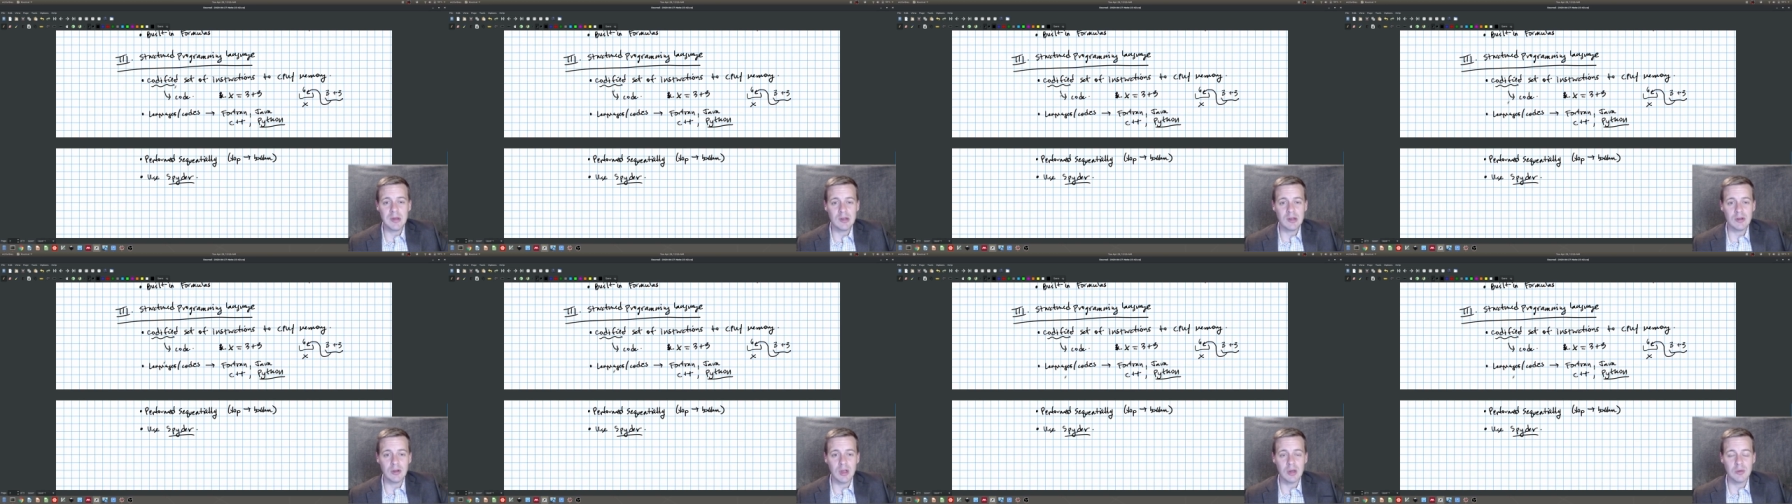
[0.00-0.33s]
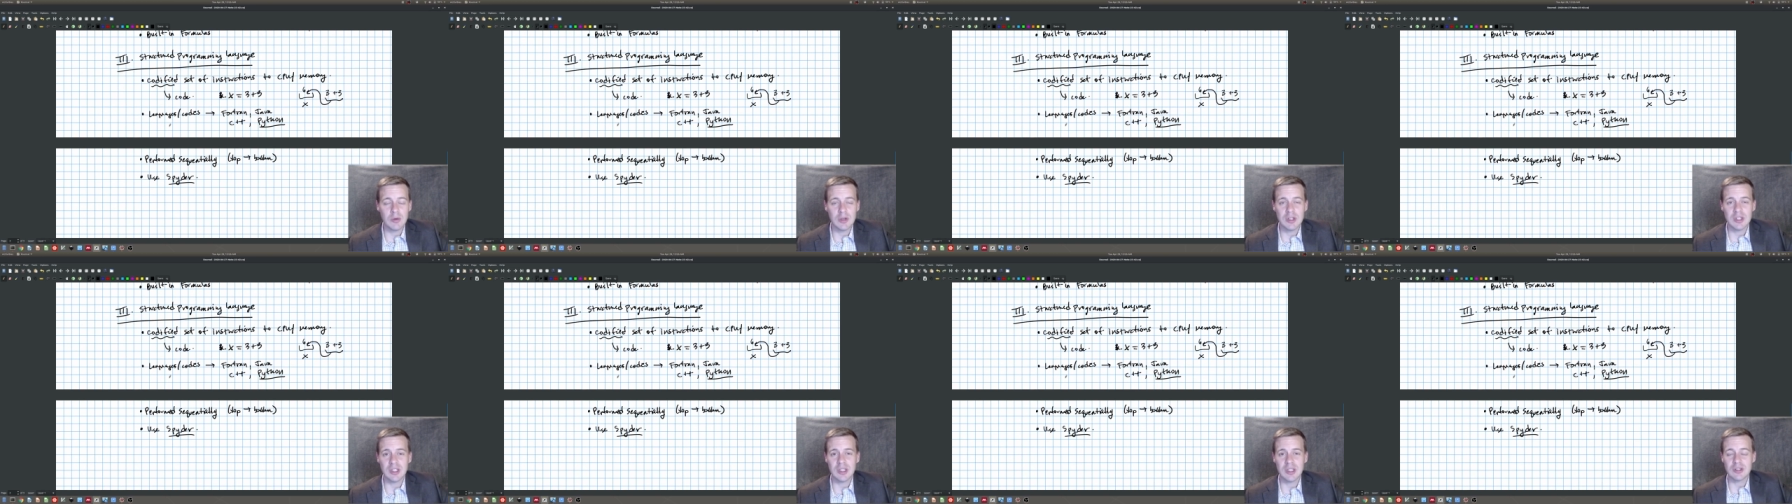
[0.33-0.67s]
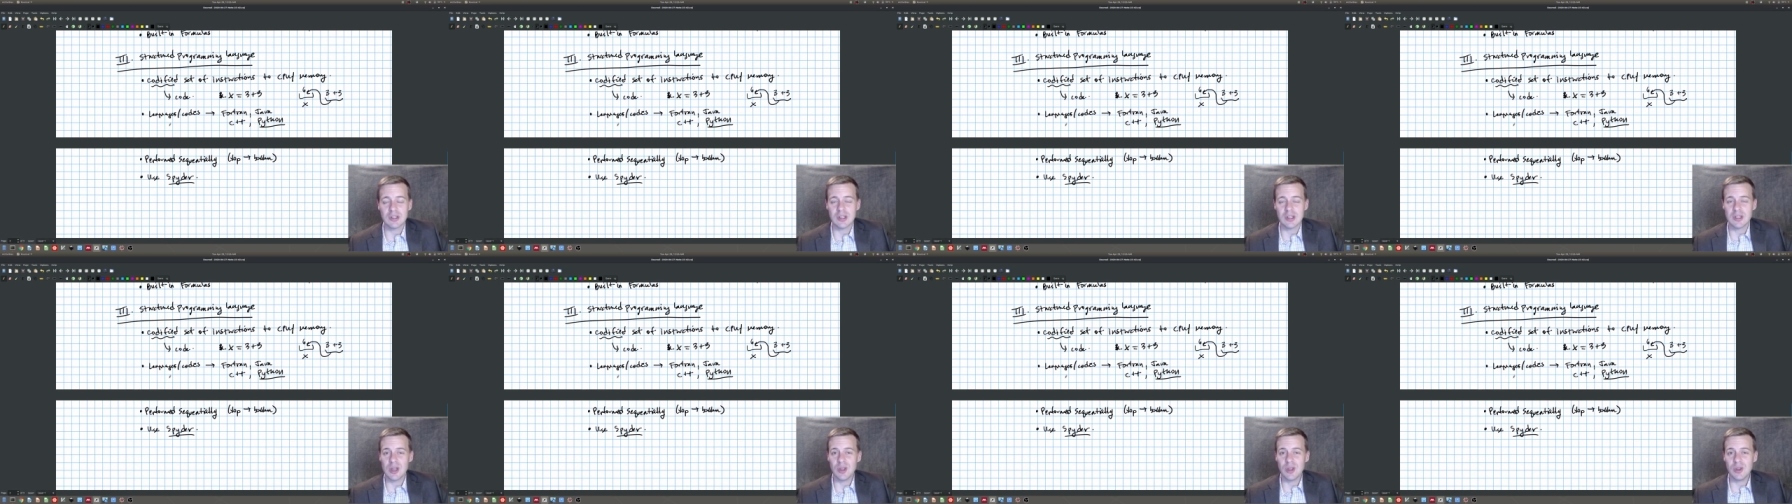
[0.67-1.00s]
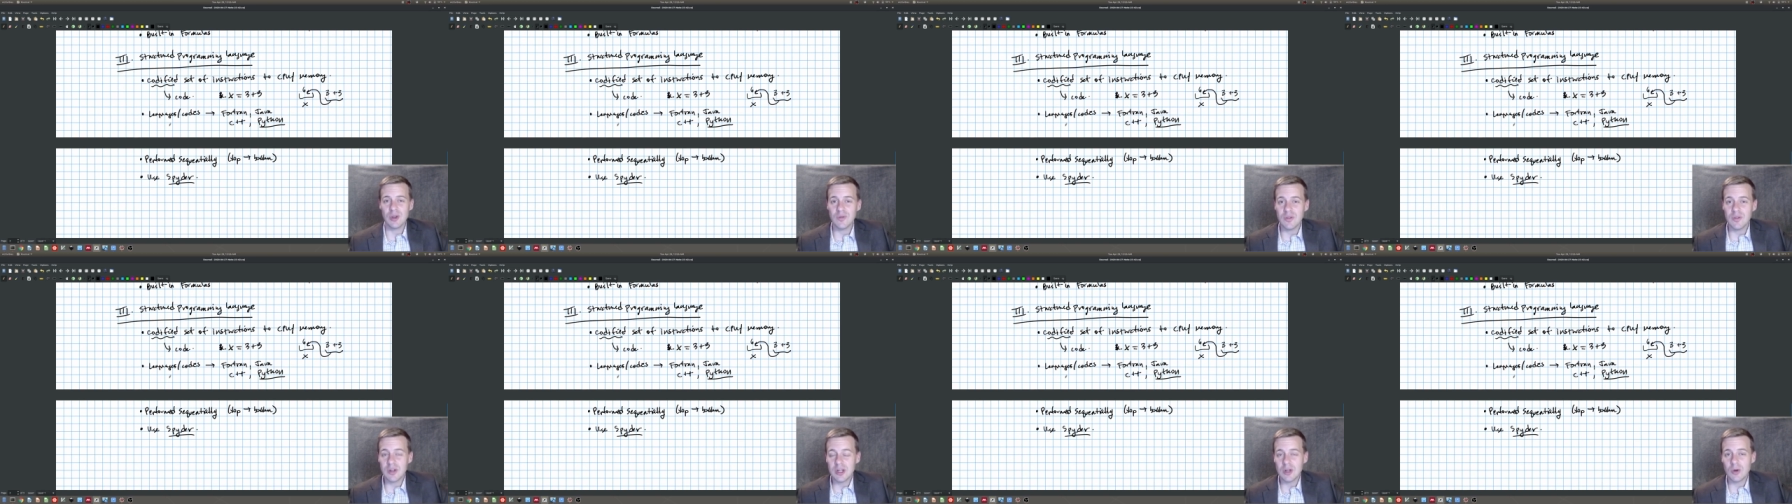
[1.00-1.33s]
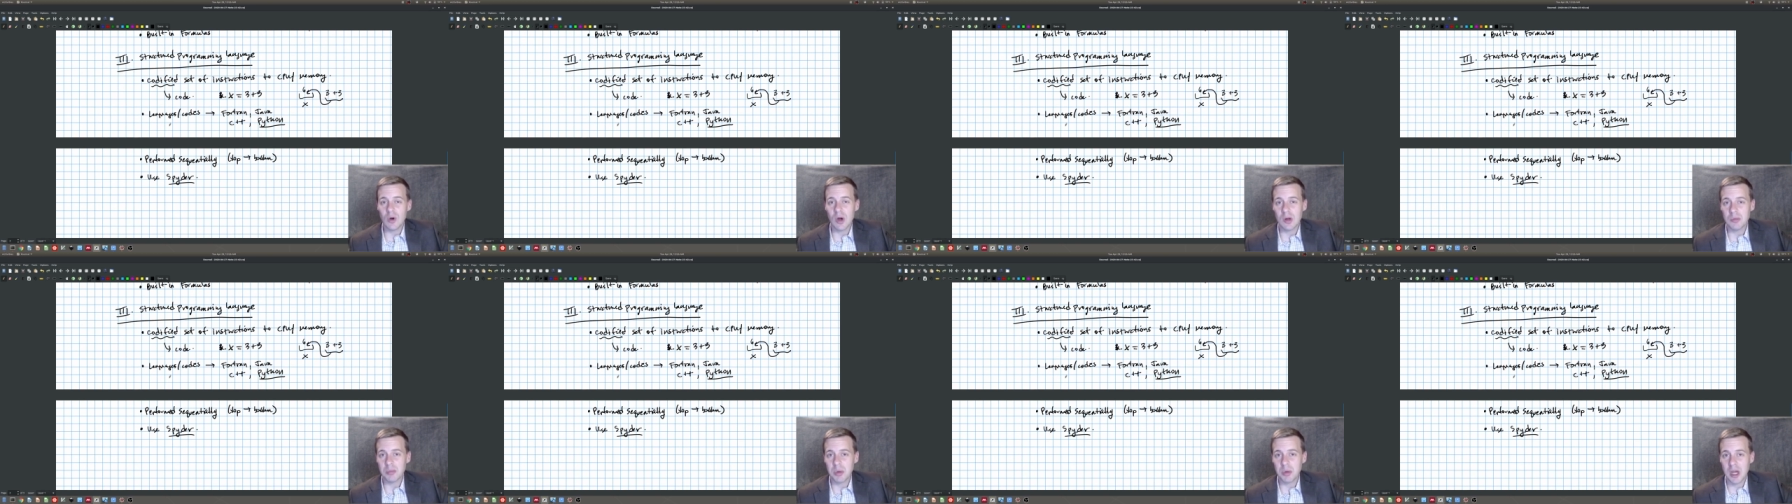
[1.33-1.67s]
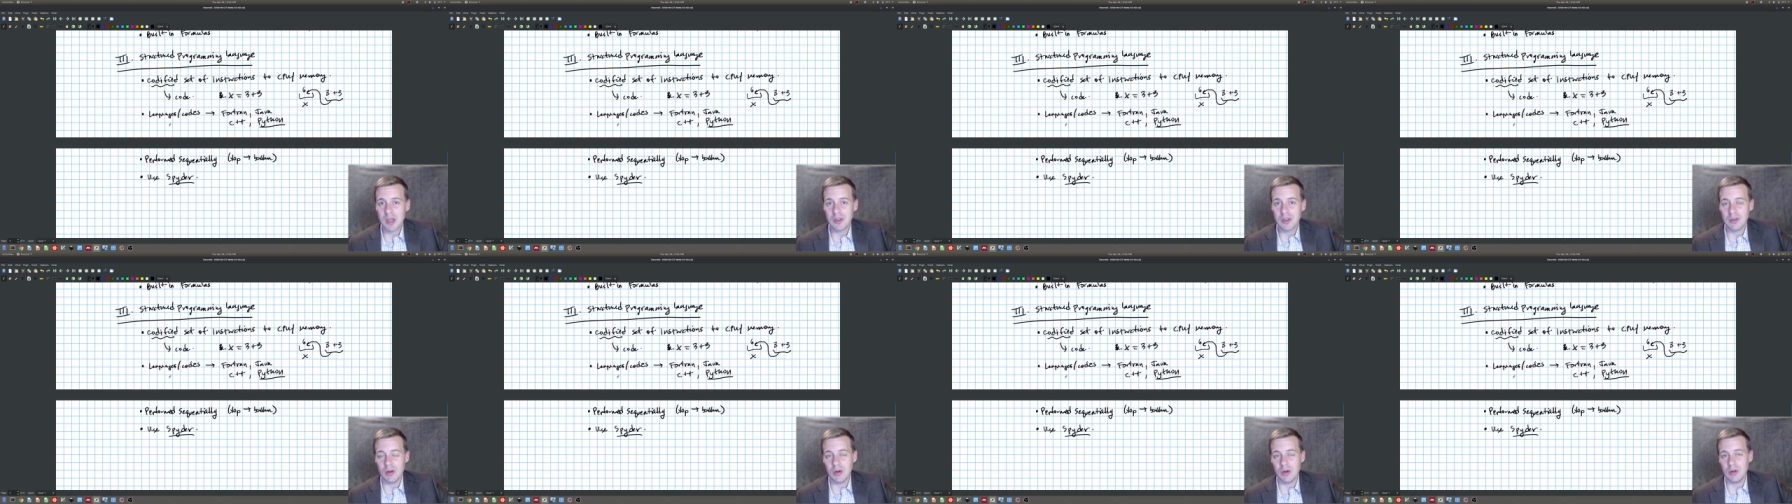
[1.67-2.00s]
language. There's another video on
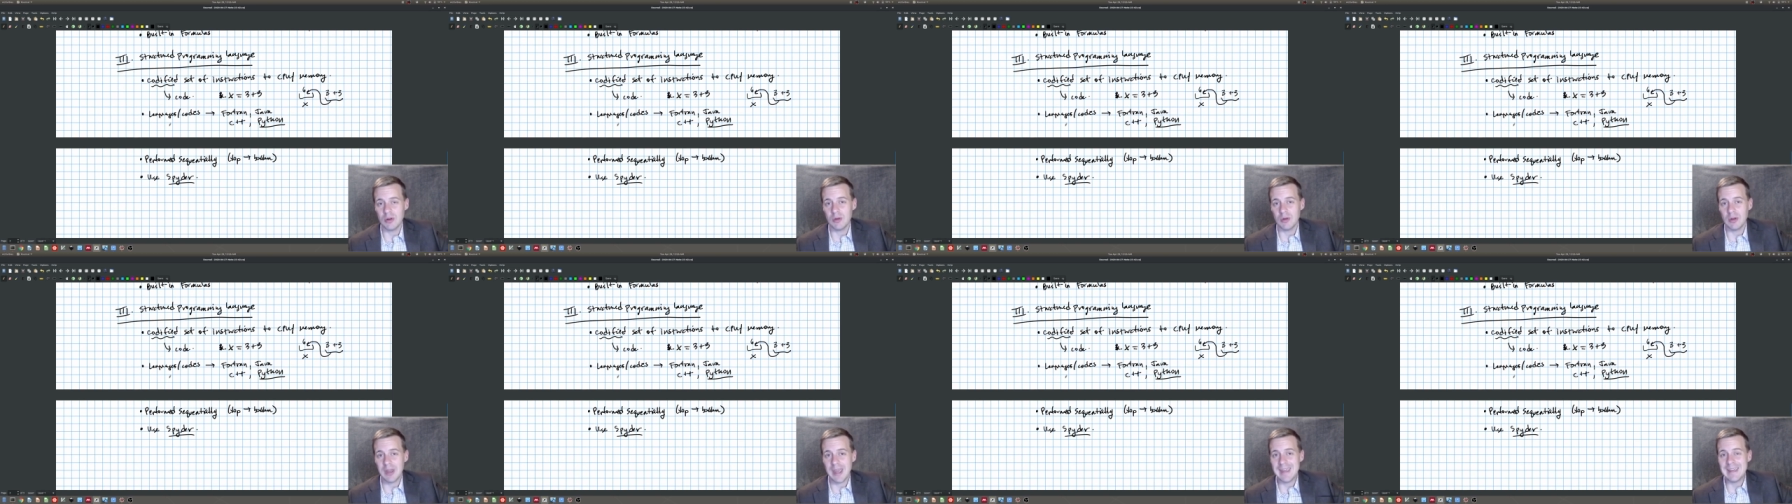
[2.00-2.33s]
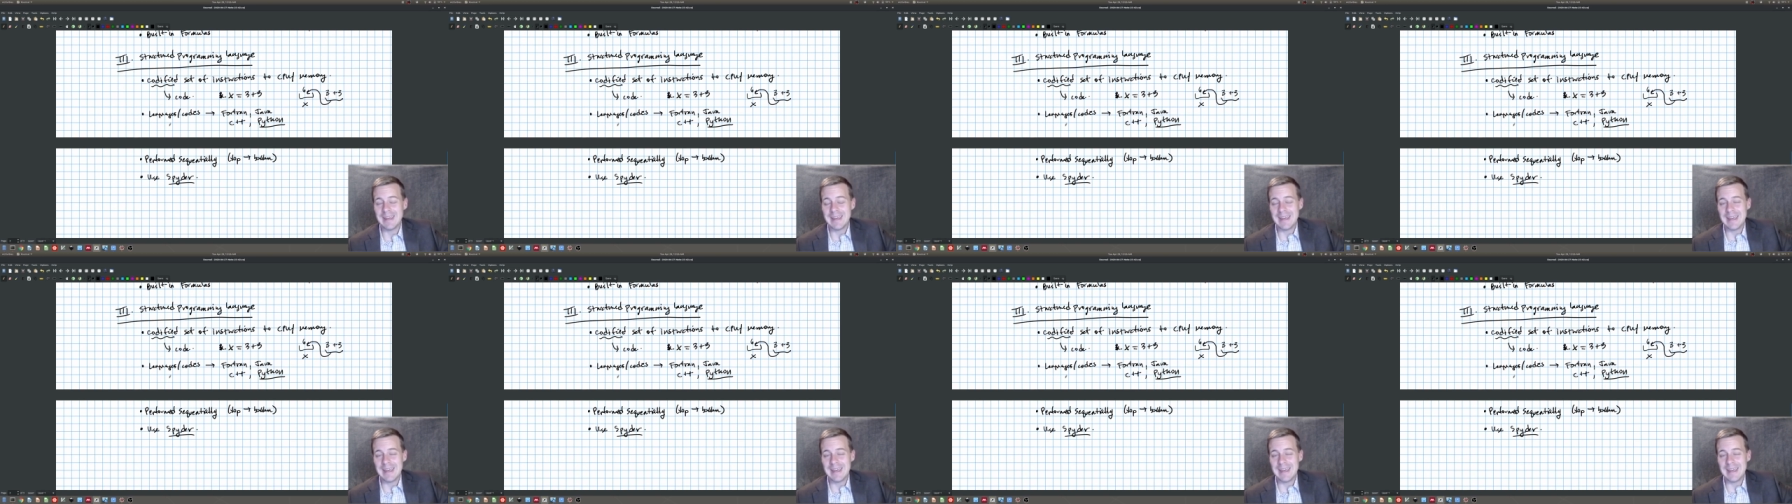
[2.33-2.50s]
Python, okay?